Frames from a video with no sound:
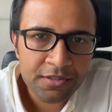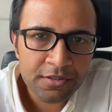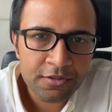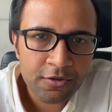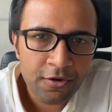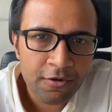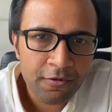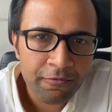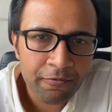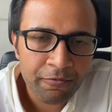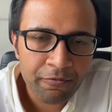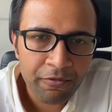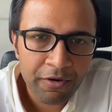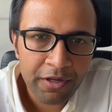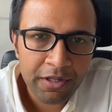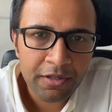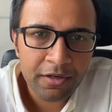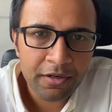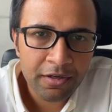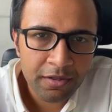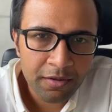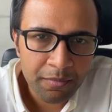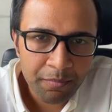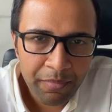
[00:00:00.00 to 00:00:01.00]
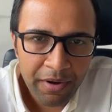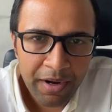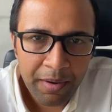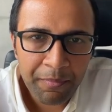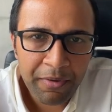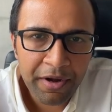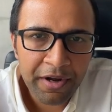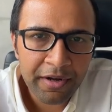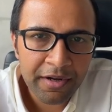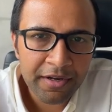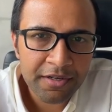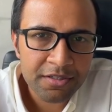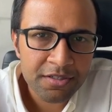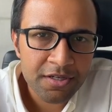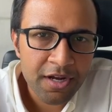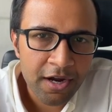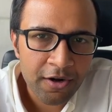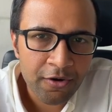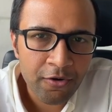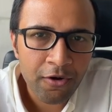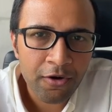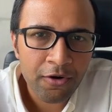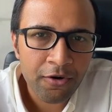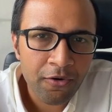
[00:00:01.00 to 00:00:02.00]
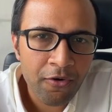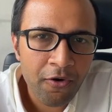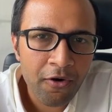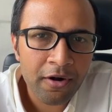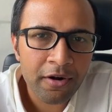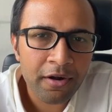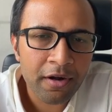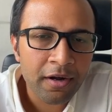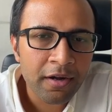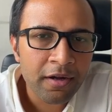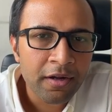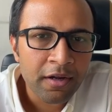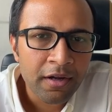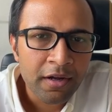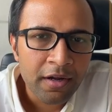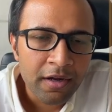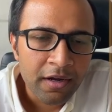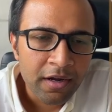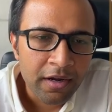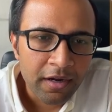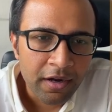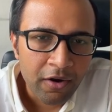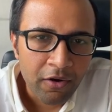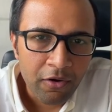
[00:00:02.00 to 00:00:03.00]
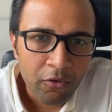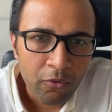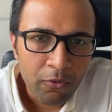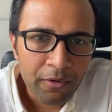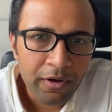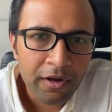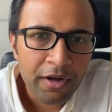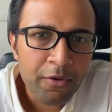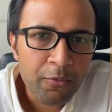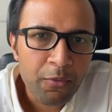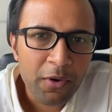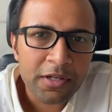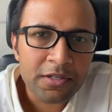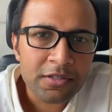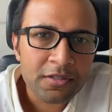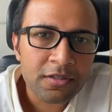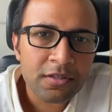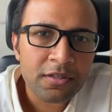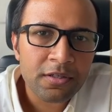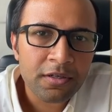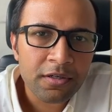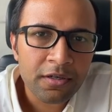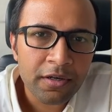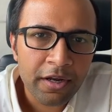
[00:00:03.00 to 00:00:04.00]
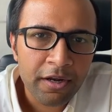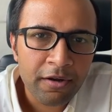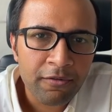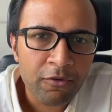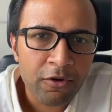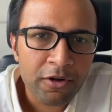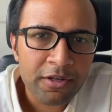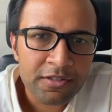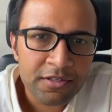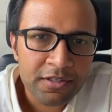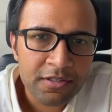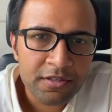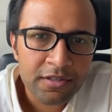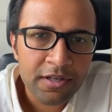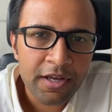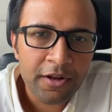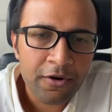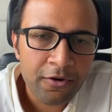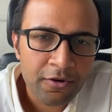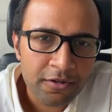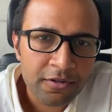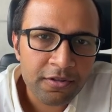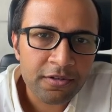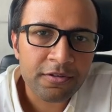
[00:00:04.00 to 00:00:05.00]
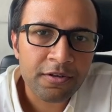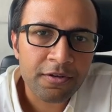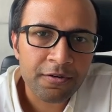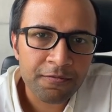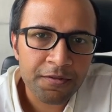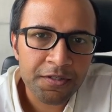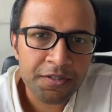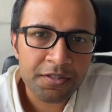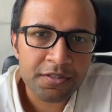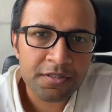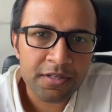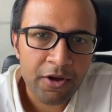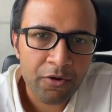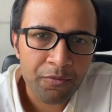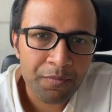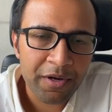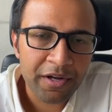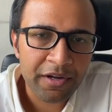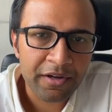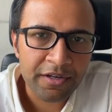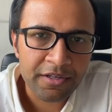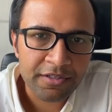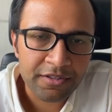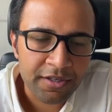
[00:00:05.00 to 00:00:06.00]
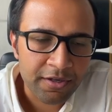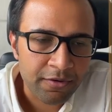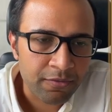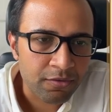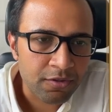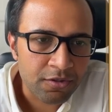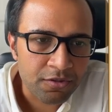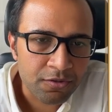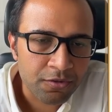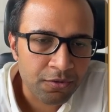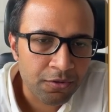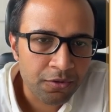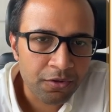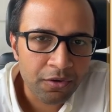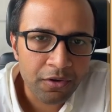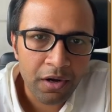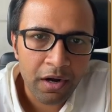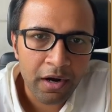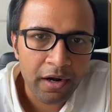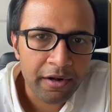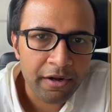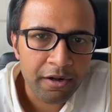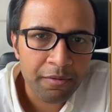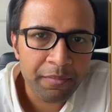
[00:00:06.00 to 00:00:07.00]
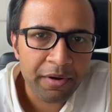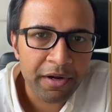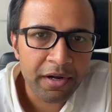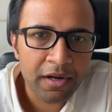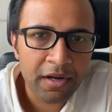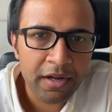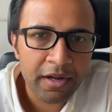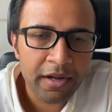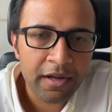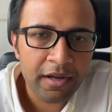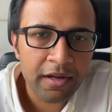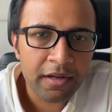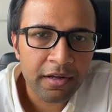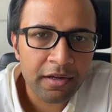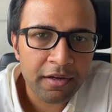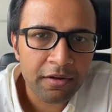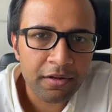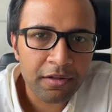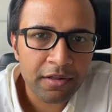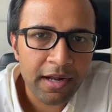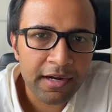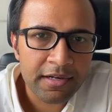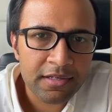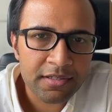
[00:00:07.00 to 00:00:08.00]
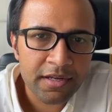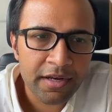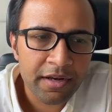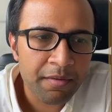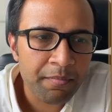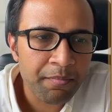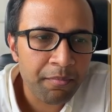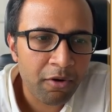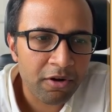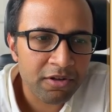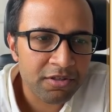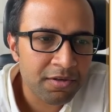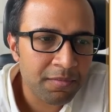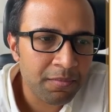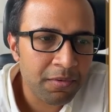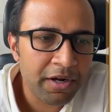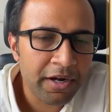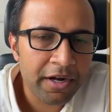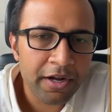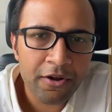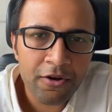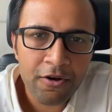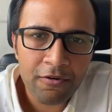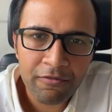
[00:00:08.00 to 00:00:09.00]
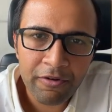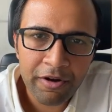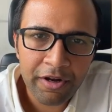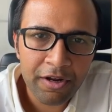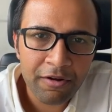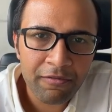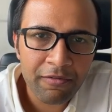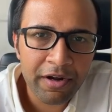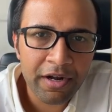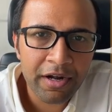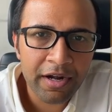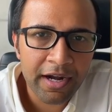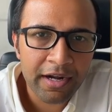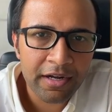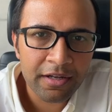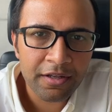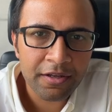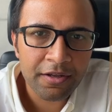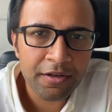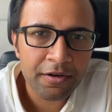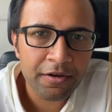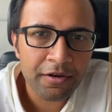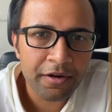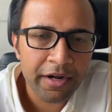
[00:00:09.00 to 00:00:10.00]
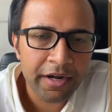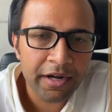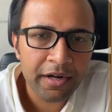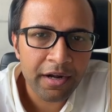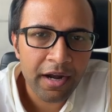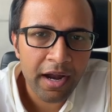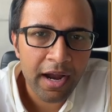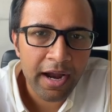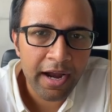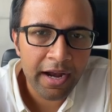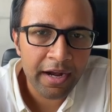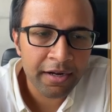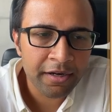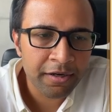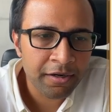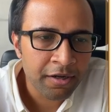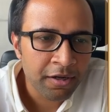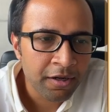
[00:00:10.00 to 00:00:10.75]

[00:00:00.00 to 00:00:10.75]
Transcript: of whether the payment is done or not only once the invoice is there or the services have been received. So ultimately, that's an impossibility of an event at the year end, and